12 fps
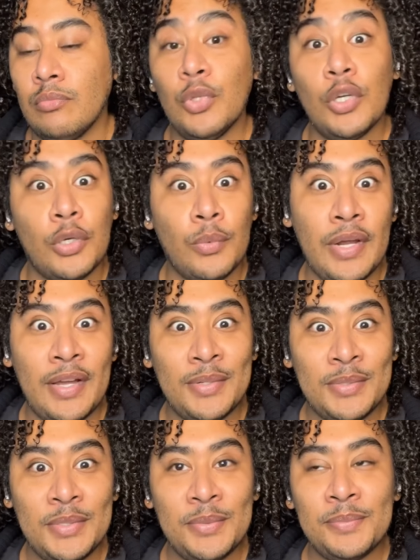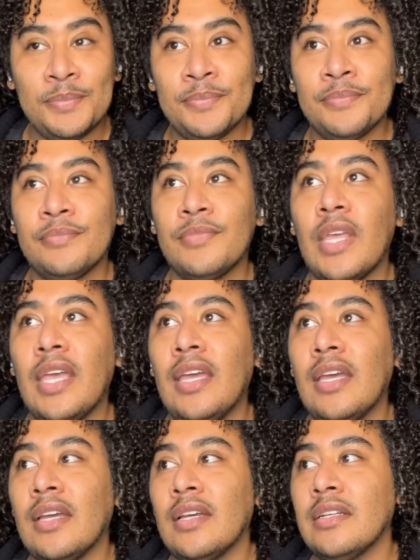look around,
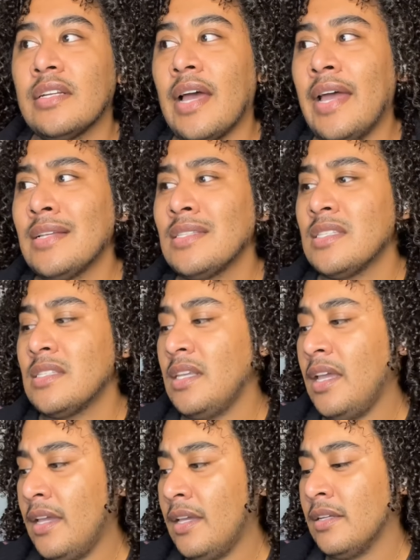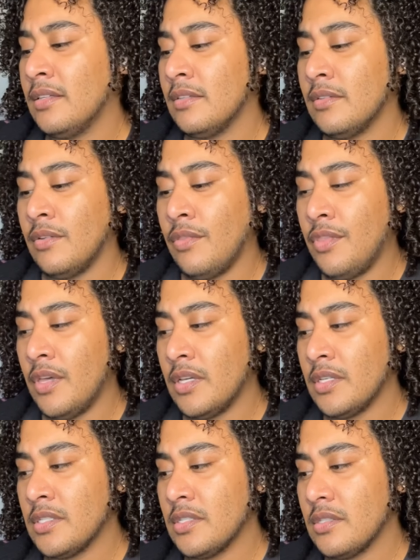and I had seen
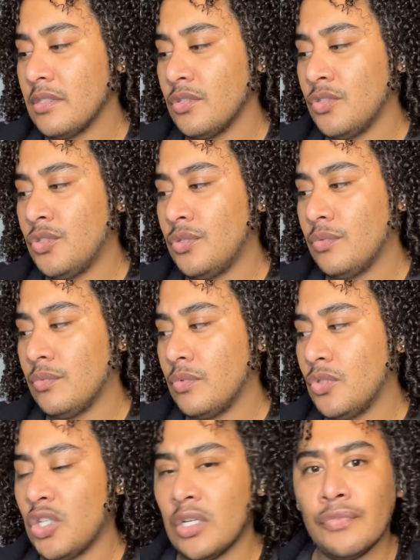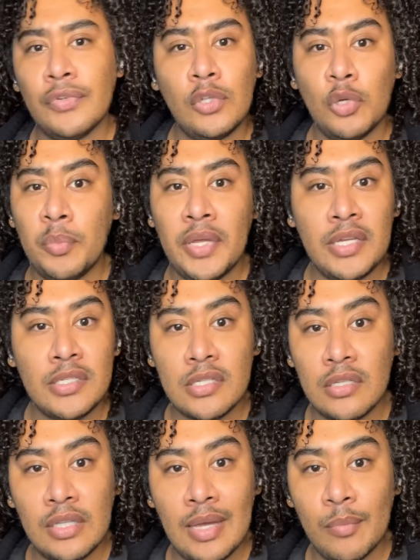this Jennifer Lopez
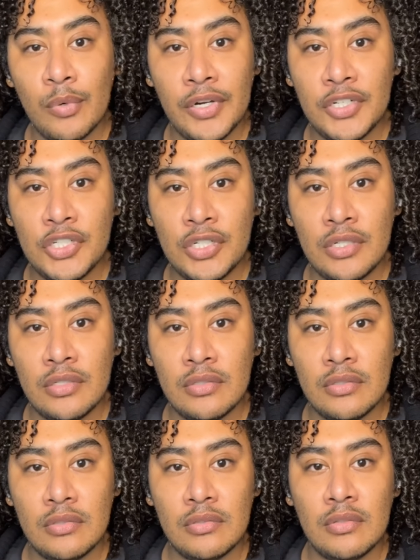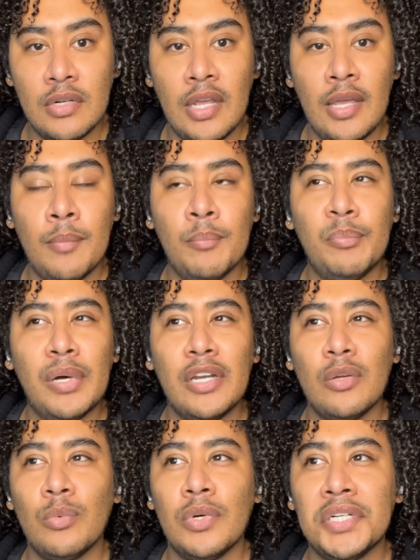collaboration, but
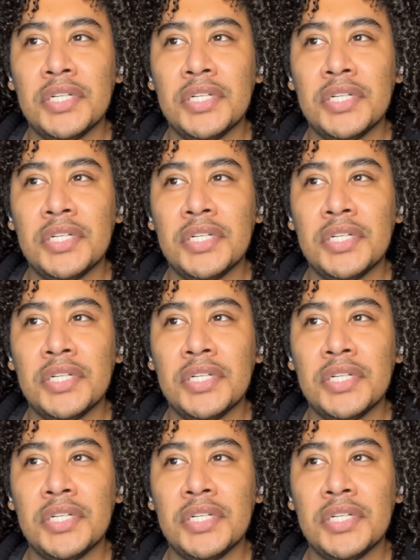it